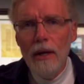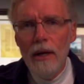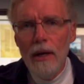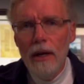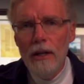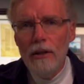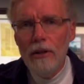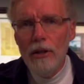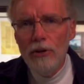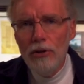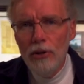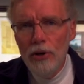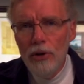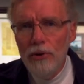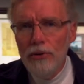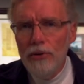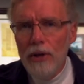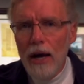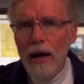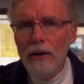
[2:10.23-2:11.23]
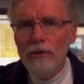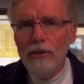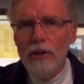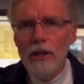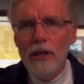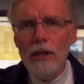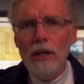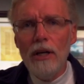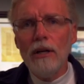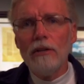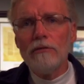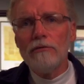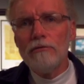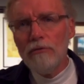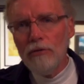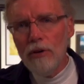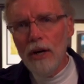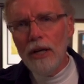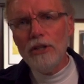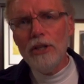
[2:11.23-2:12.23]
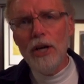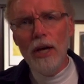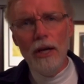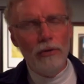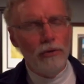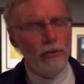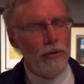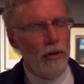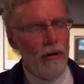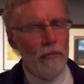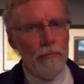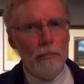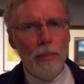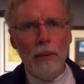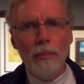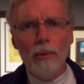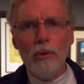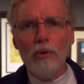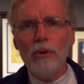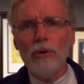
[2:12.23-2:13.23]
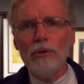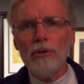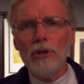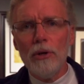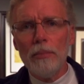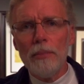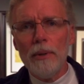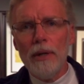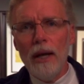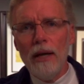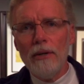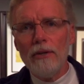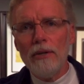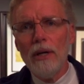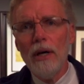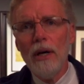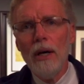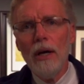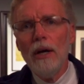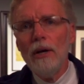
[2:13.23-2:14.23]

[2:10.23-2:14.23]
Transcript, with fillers: In the two thousand year rich history of biblical interpretation,